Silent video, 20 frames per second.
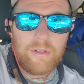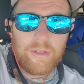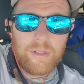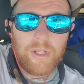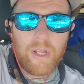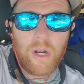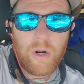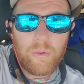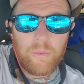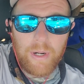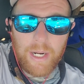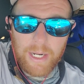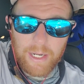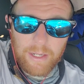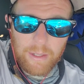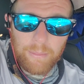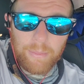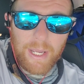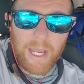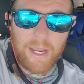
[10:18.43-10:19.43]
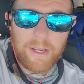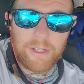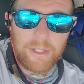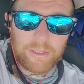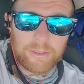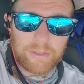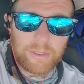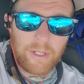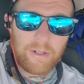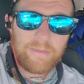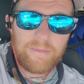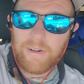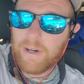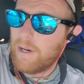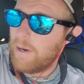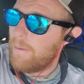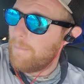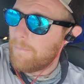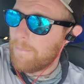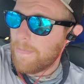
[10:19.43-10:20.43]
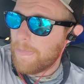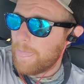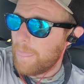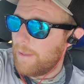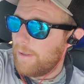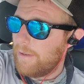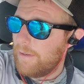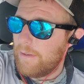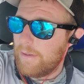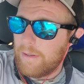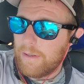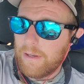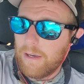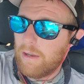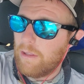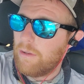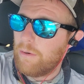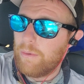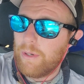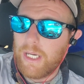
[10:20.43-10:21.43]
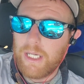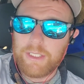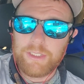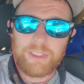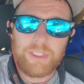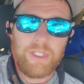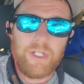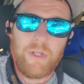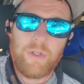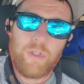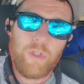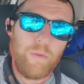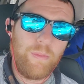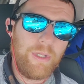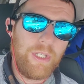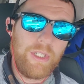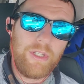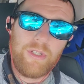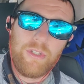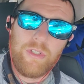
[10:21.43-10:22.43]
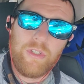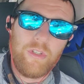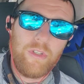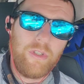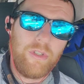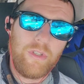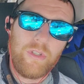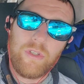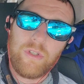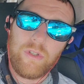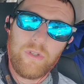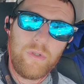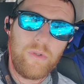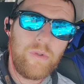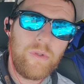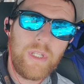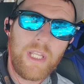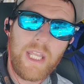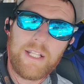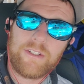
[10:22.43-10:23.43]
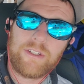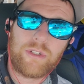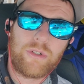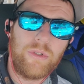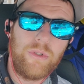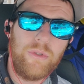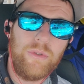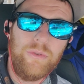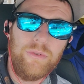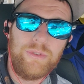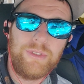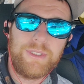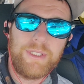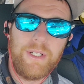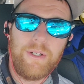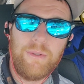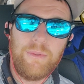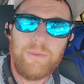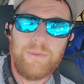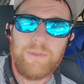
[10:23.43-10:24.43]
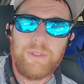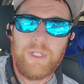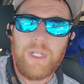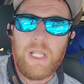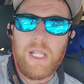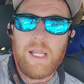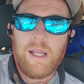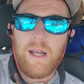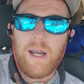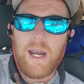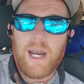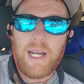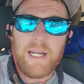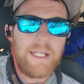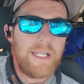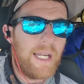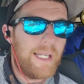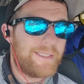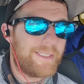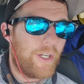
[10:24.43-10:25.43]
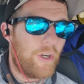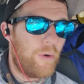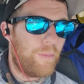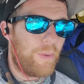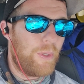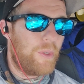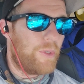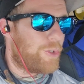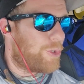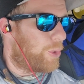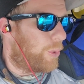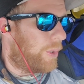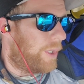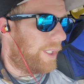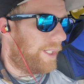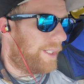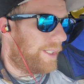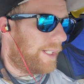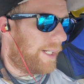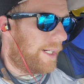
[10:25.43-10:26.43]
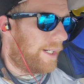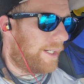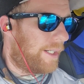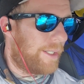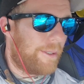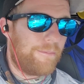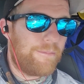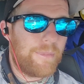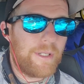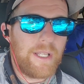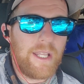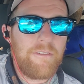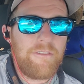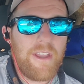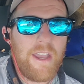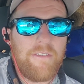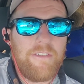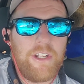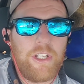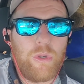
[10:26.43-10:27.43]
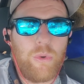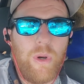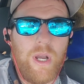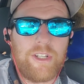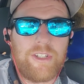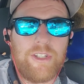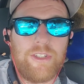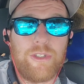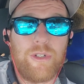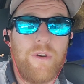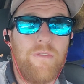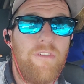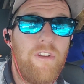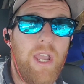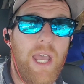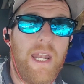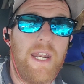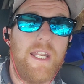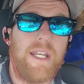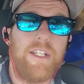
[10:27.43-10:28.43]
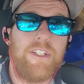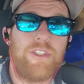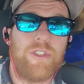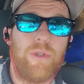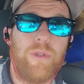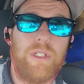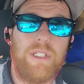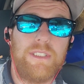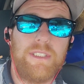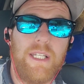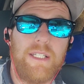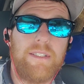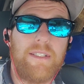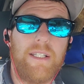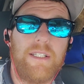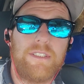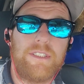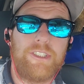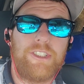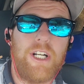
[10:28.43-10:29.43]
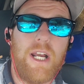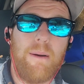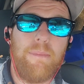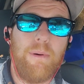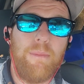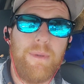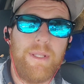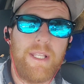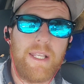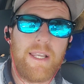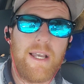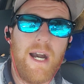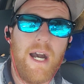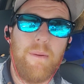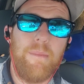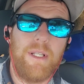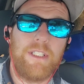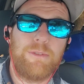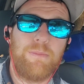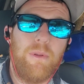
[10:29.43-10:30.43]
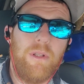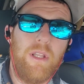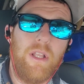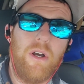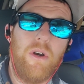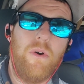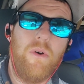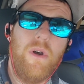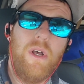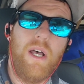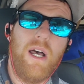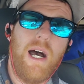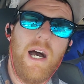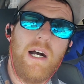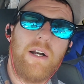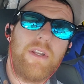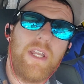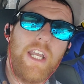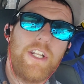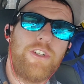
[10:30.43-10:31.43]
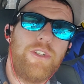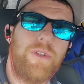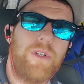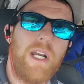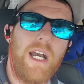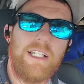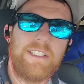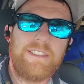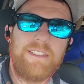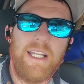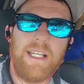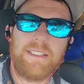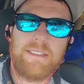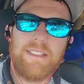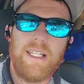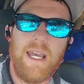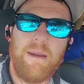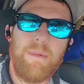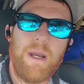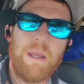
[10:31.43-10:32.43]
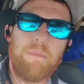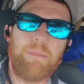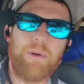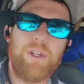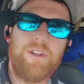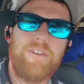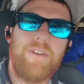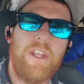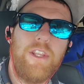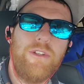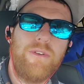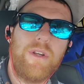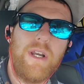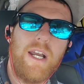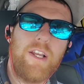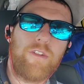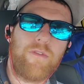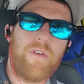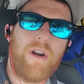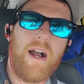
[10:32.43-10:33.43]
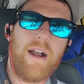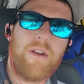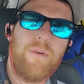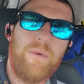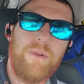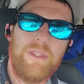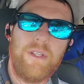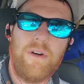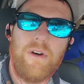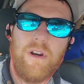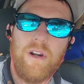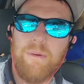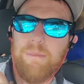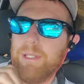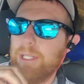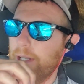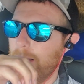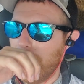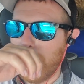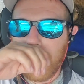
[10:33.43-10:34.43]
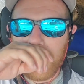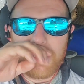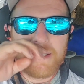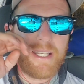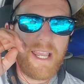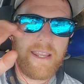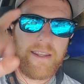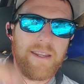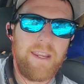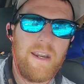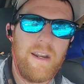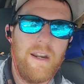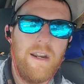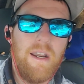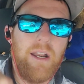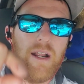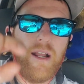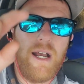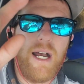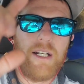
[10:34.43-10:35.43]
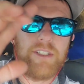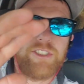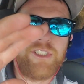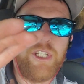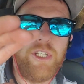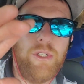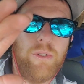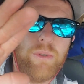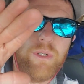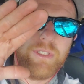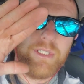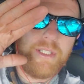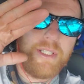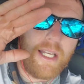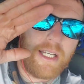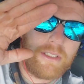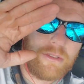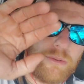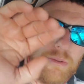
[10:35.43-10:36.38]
you know ready to back yourself up otherwise you know you'll be you, you can get screwed so all right guys i hope you enjoyed um, if you have any questions or if you had any stories like this drop them in the comments below i'll catch you guys next time i appreciate you guys rocking with the army take care i'll see you on the next